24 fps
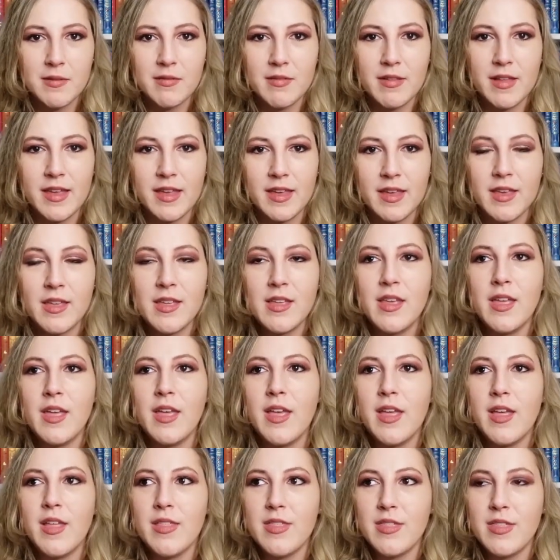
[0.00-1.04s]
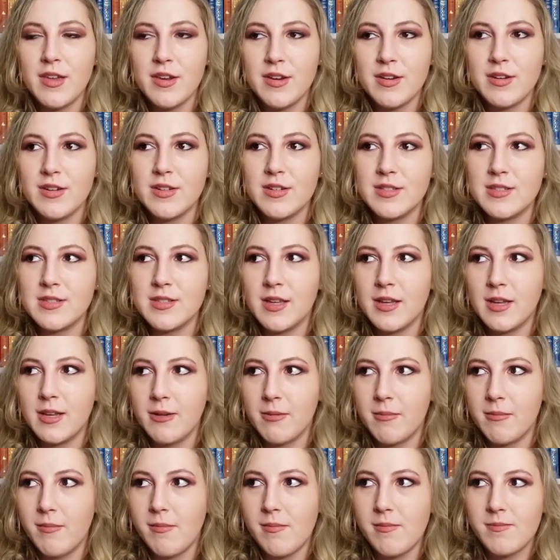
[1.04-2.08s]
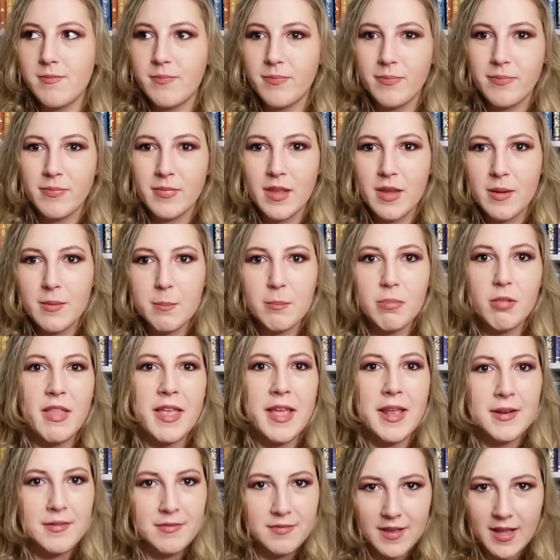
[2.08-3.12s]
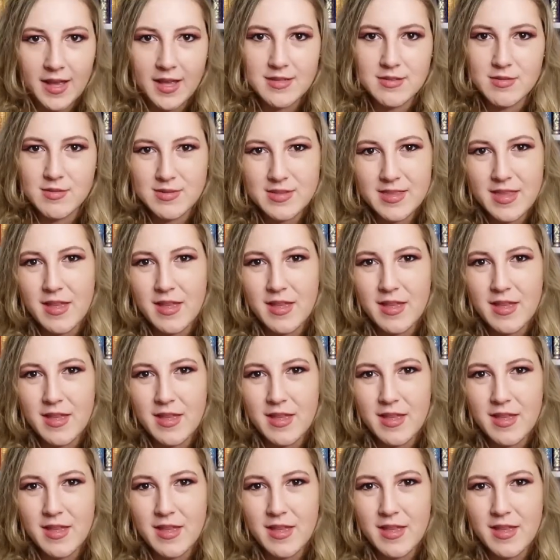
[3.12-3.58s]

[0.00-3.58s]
Like, there's plant fossils